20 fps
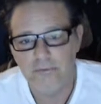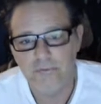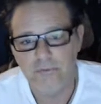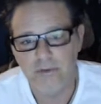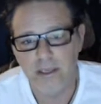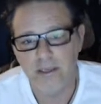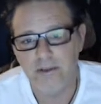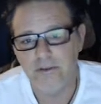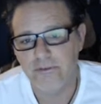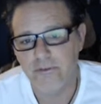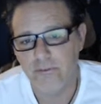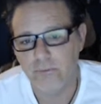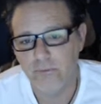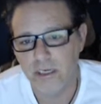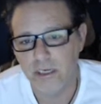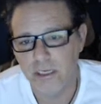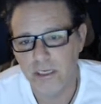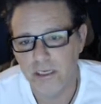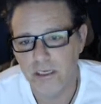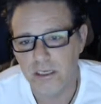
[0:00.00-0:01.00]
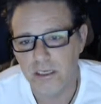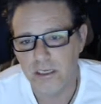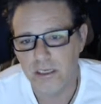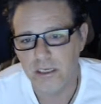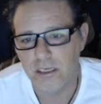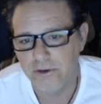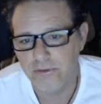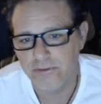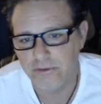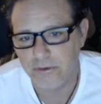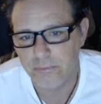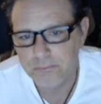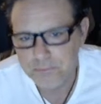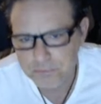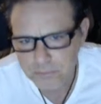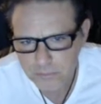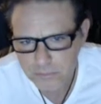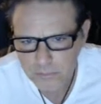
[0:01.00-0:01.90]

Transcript: fees and we need to increase them.